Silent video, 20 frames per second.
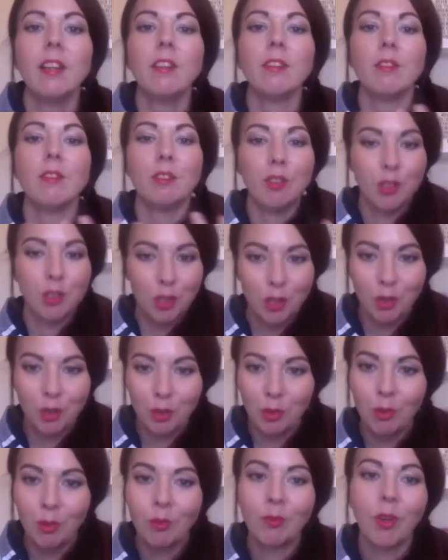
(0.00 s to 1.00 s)

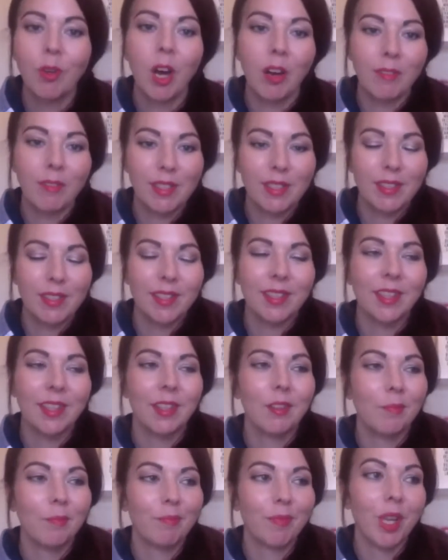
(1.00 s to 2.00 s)
to
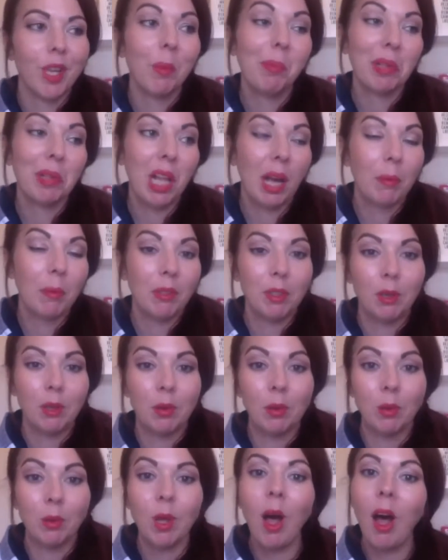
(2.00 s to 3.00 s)
obviously comply with
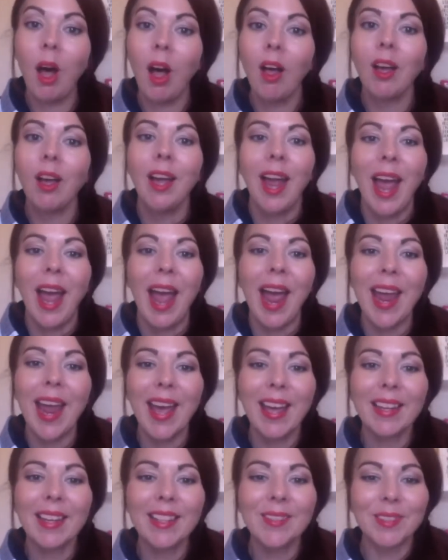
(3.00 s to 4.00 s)
local law
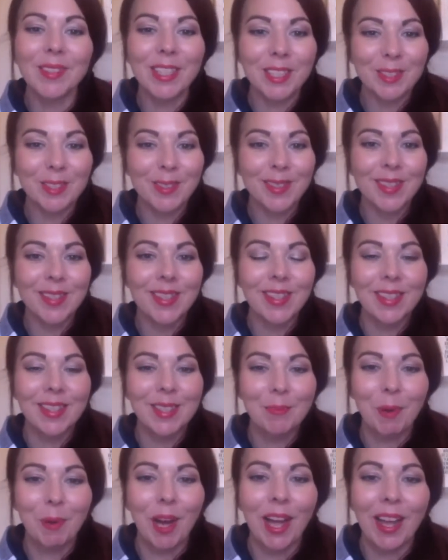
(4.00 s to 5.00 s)
and reduce the
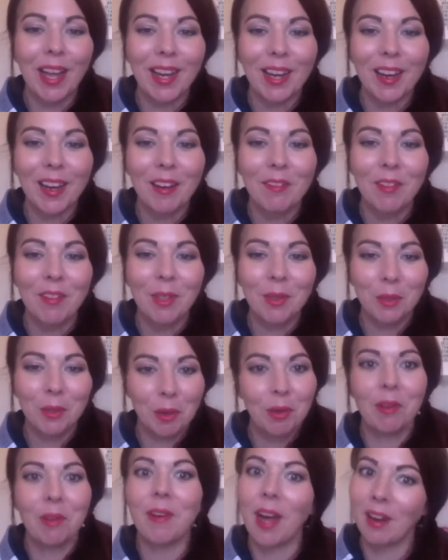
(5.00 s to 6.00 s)
spread of the
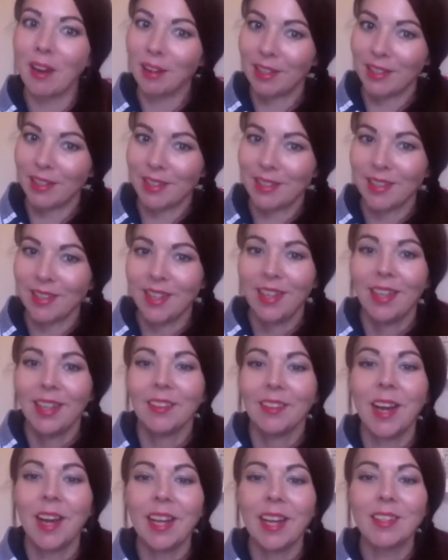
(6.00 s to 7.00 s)
coronavirus,
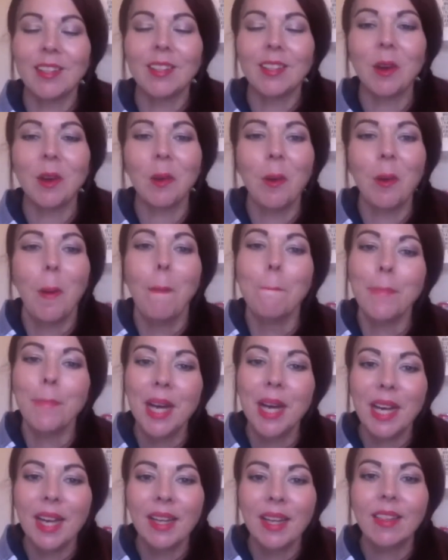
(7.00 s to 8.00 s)
right? So,
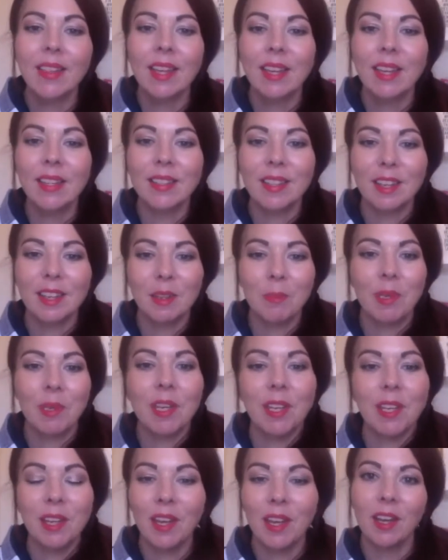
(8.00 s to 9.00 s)
but that is going to
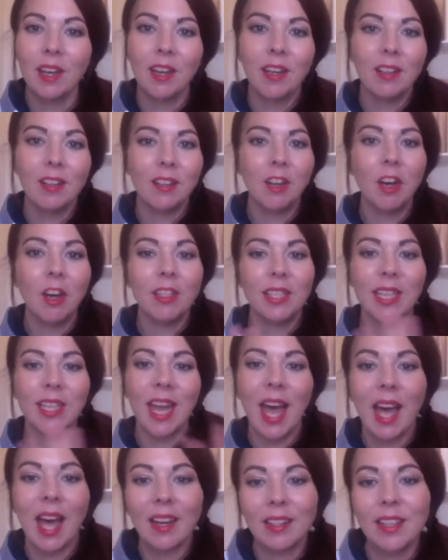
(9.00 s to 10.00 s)
be causing
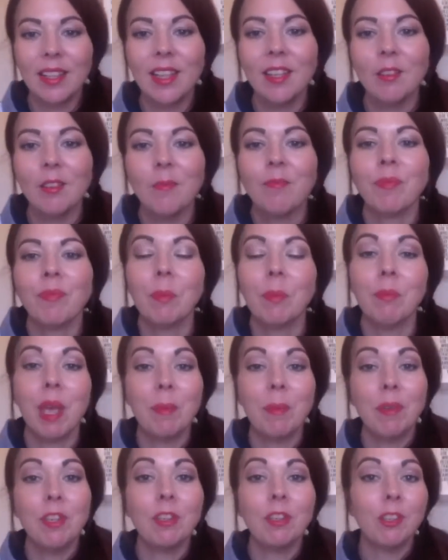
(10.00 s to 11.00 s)
acne.
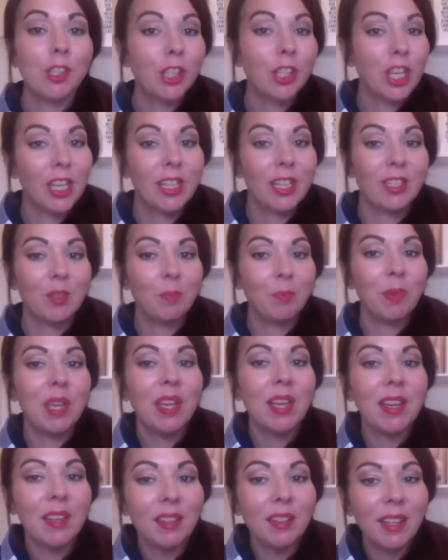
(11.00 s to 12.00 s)
Maybe your skin is
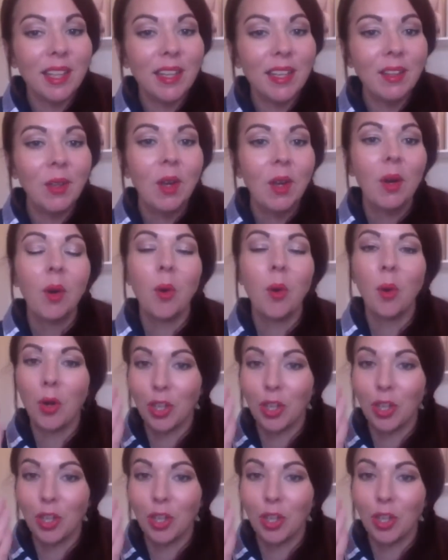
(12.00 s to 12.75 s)
peeling or you're